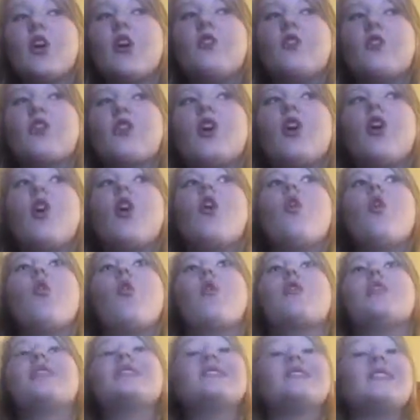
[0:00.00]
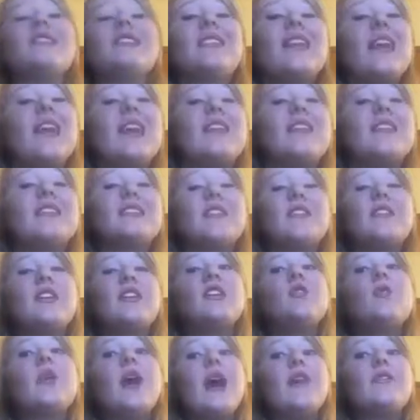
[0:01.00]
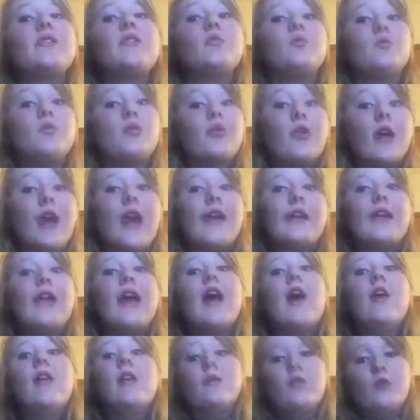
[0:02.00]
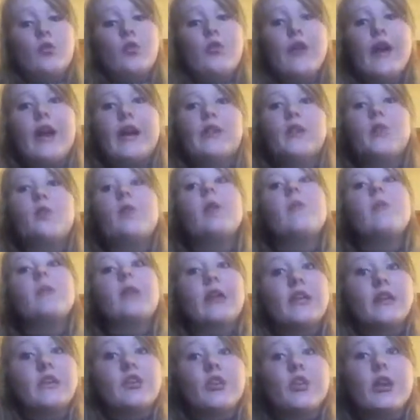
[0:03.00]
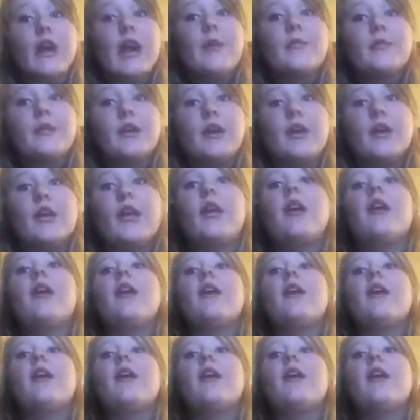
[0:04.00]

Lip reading: over, or this is the latest and then you have to crack down and crack the whip and get your crap done.